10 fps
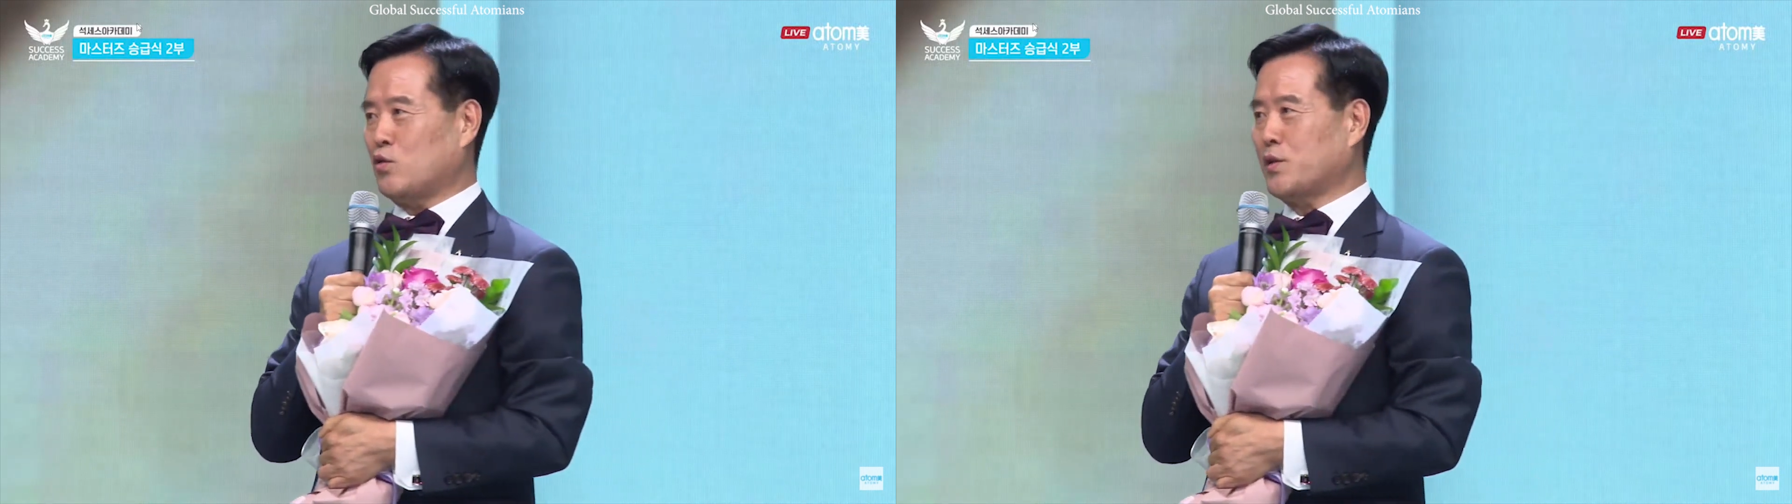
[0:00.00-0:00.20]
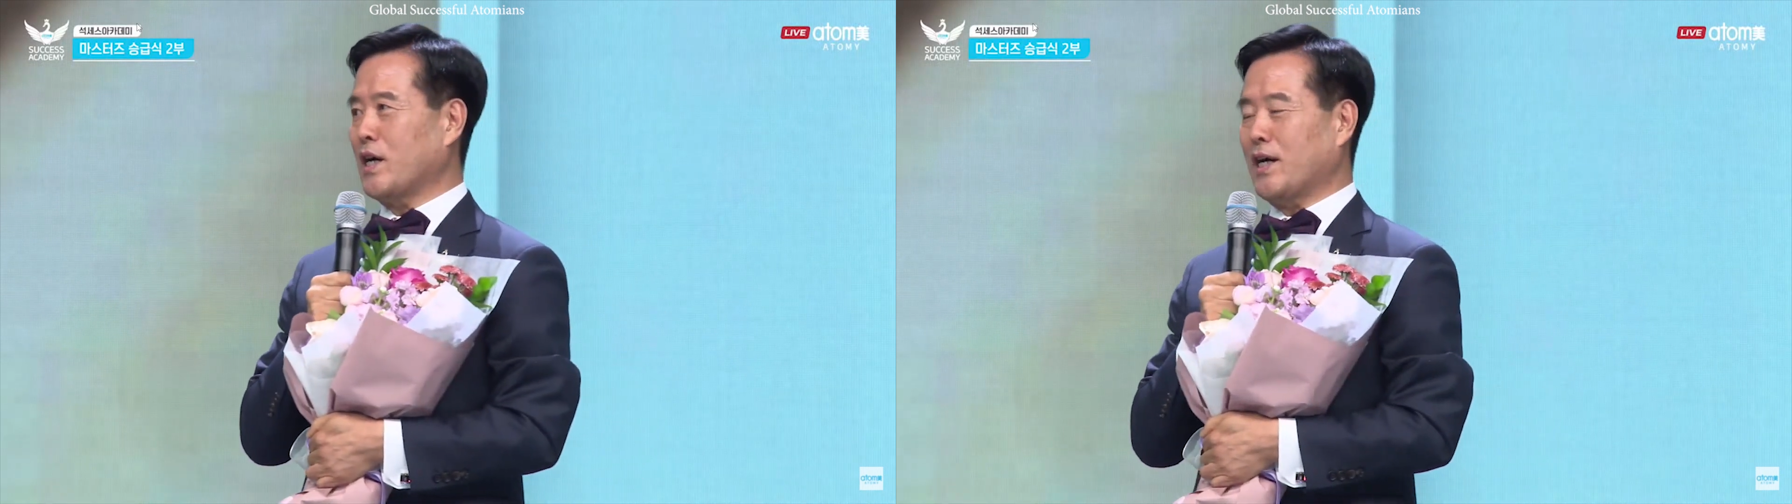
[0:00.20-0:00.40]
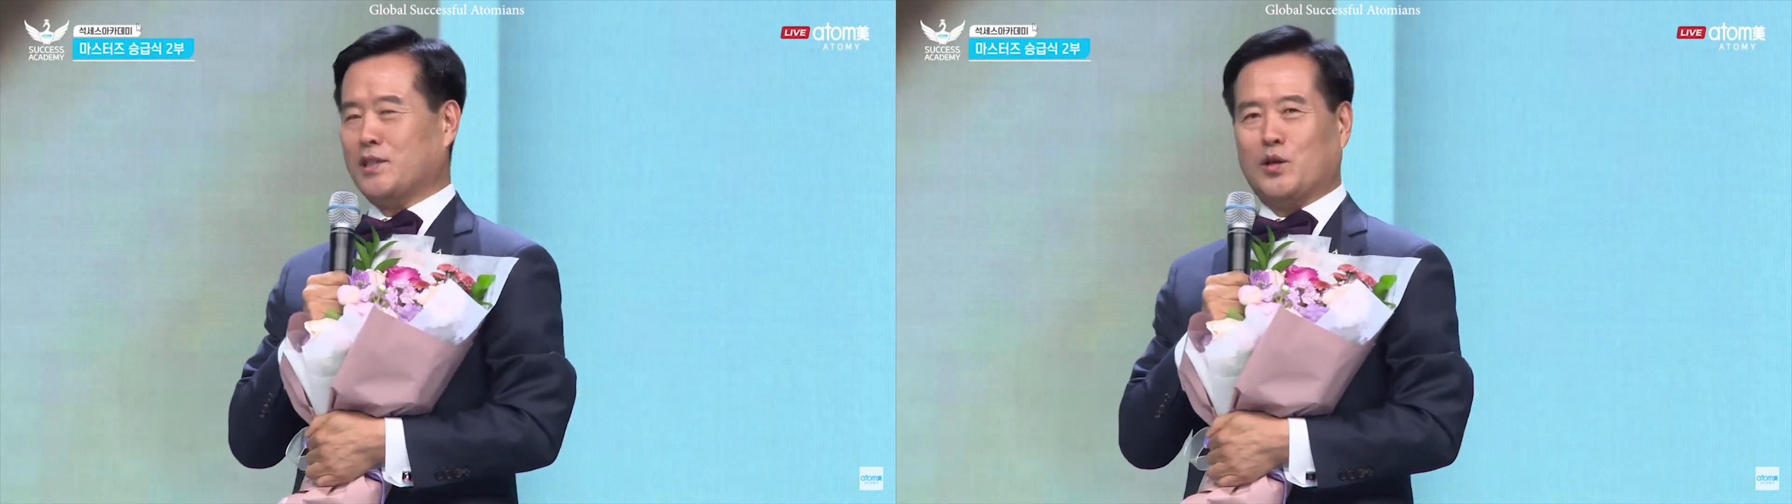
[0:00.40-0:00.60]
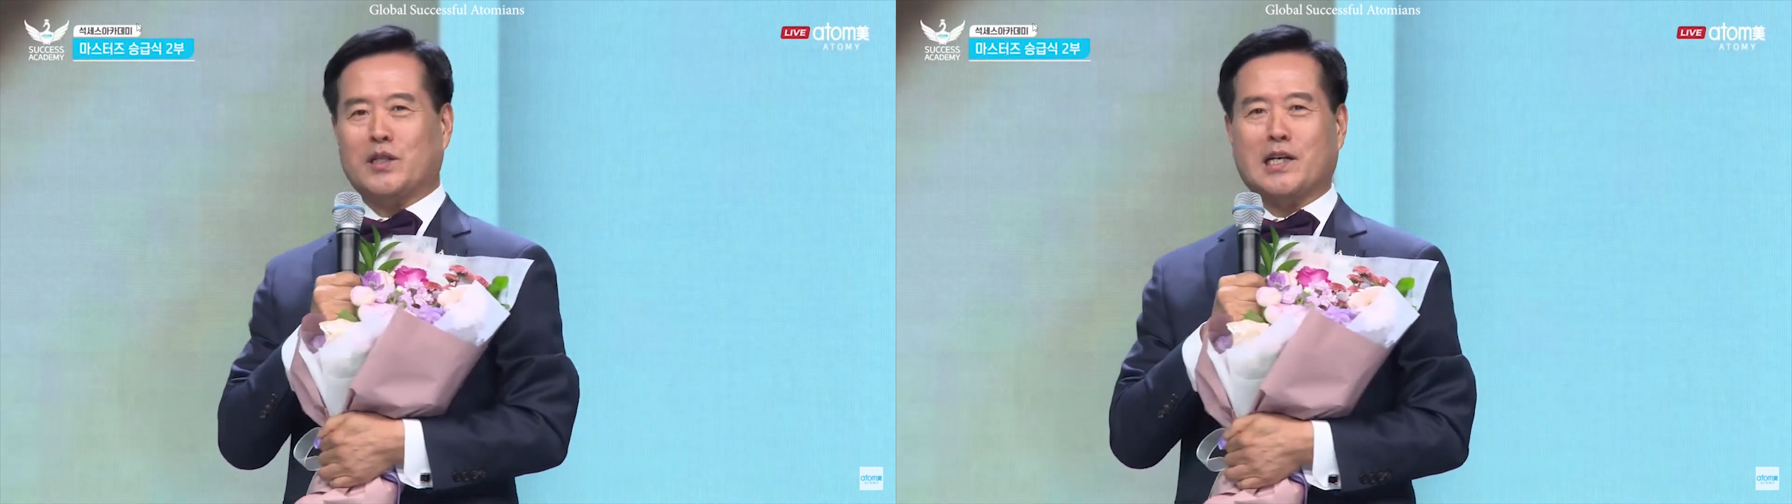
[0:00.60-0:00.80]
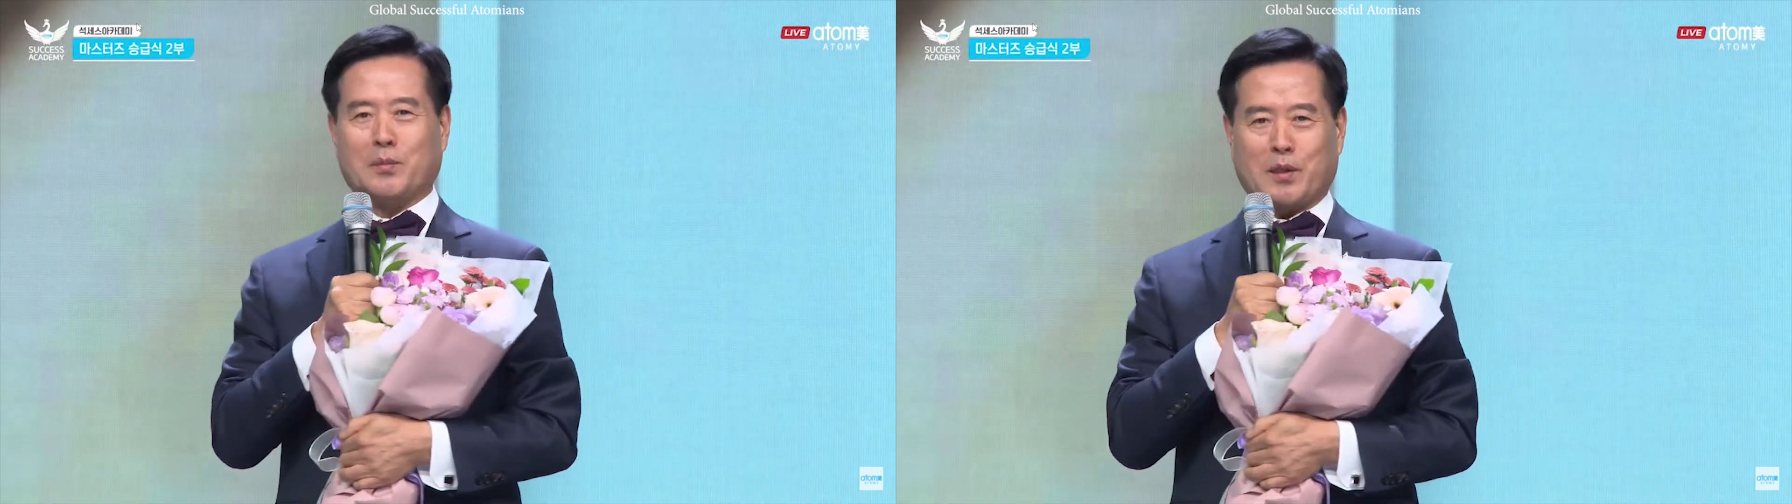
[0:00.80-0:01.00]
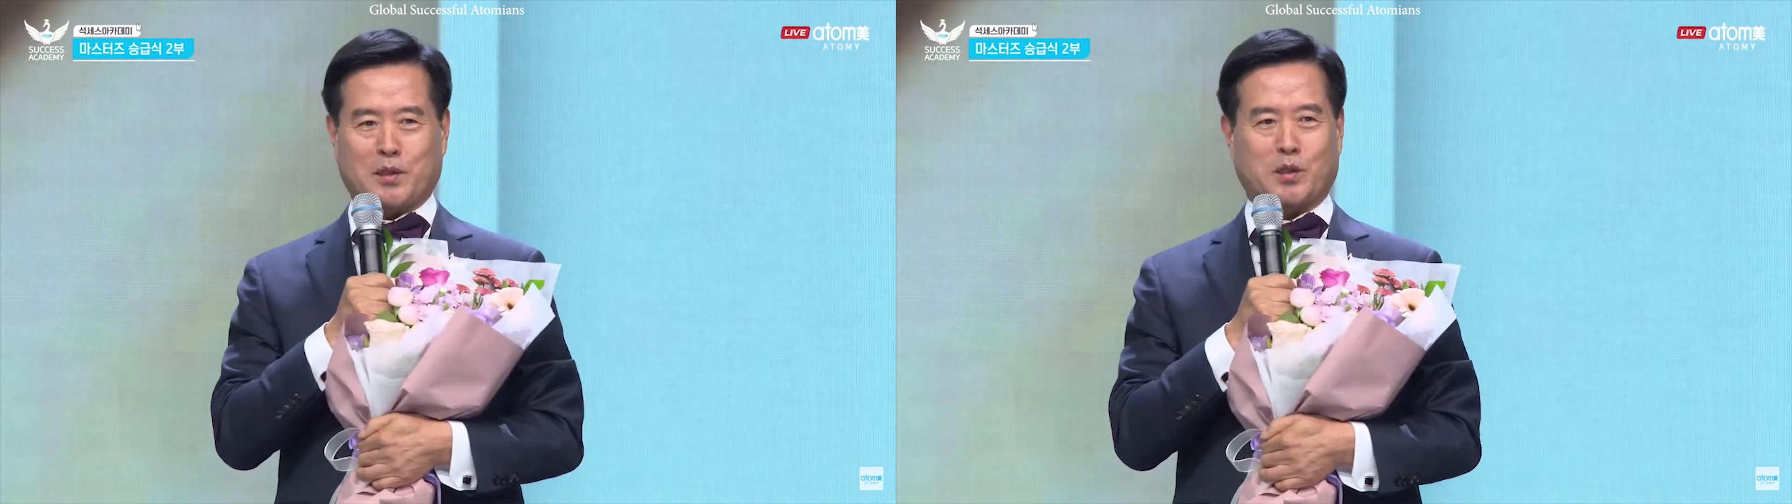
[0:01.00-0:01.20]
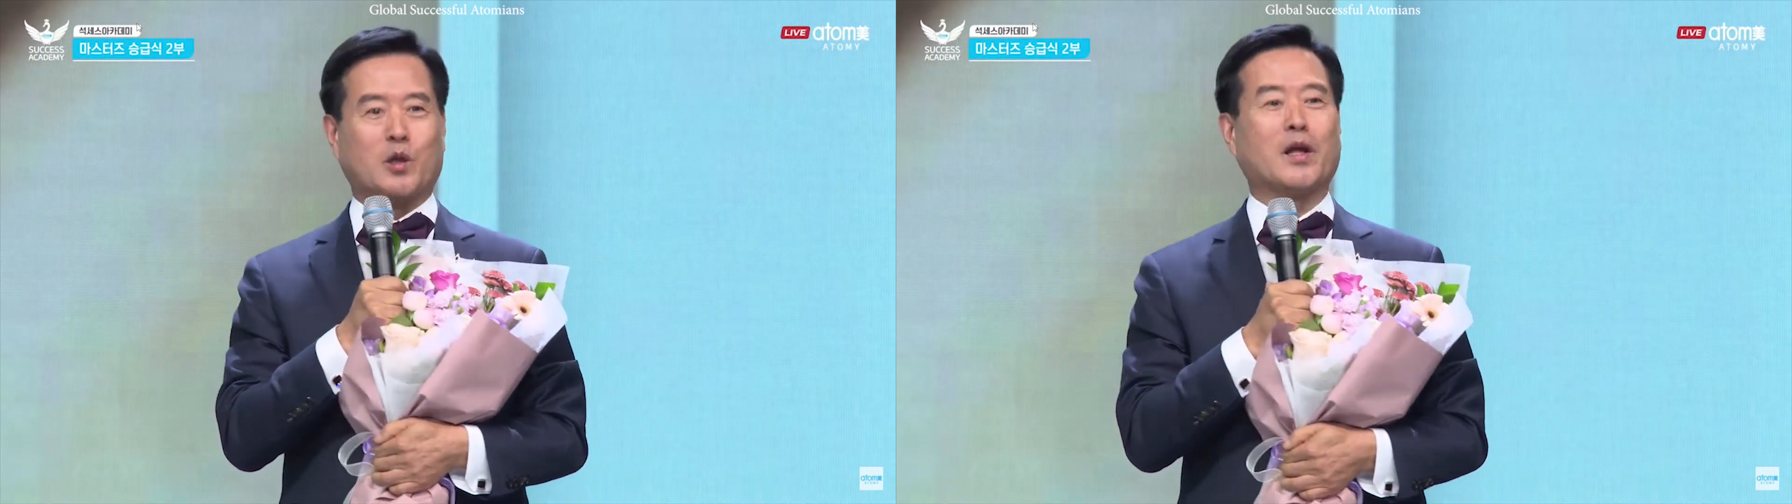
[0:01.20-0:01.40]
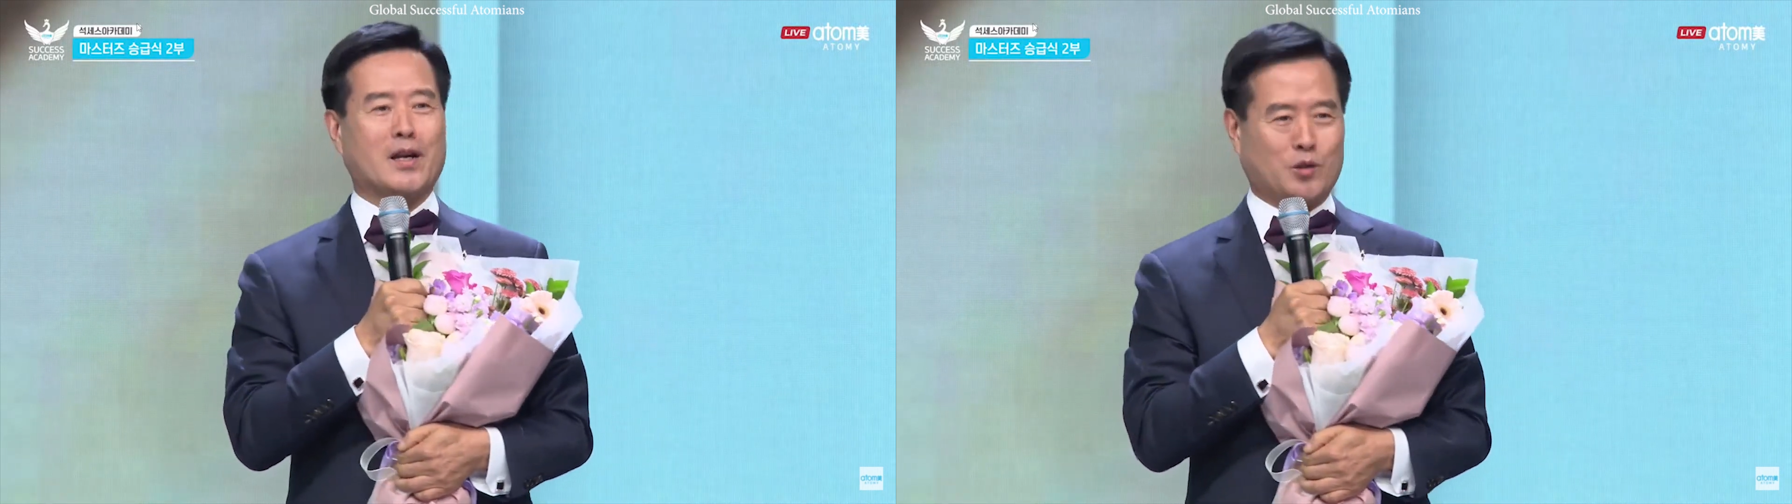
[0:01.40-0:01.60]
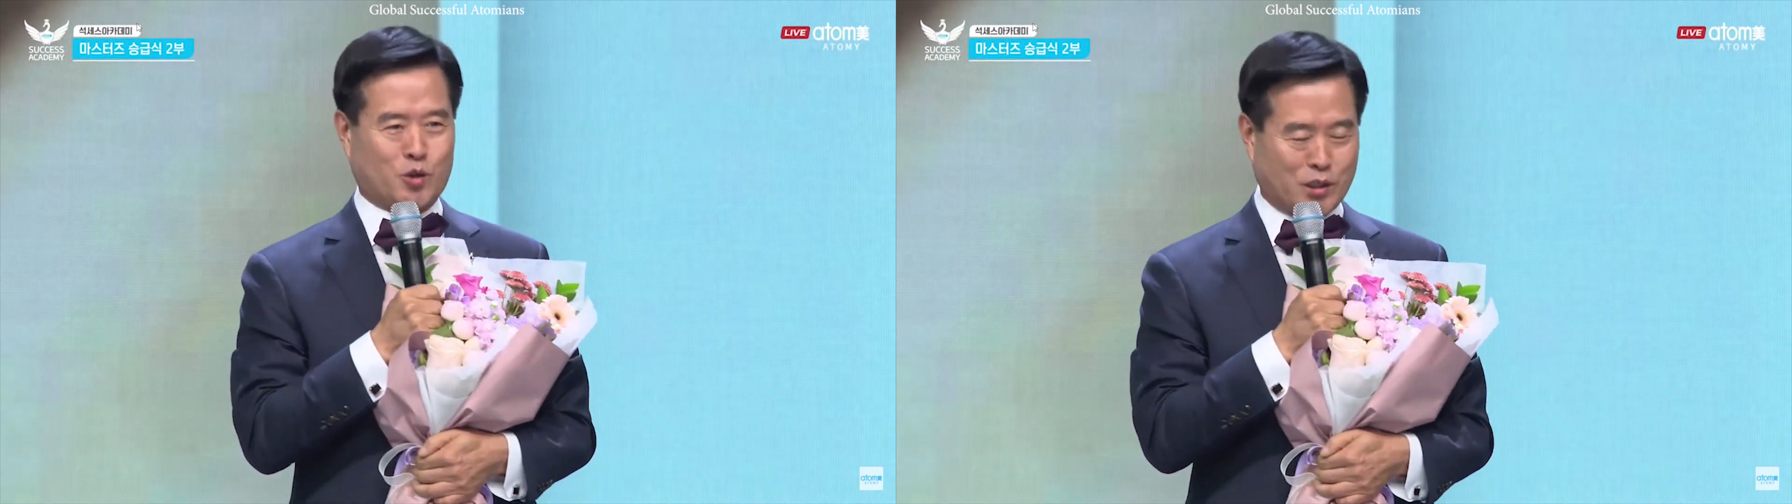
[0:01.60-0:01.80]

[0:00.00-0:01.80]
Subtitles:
And at that time,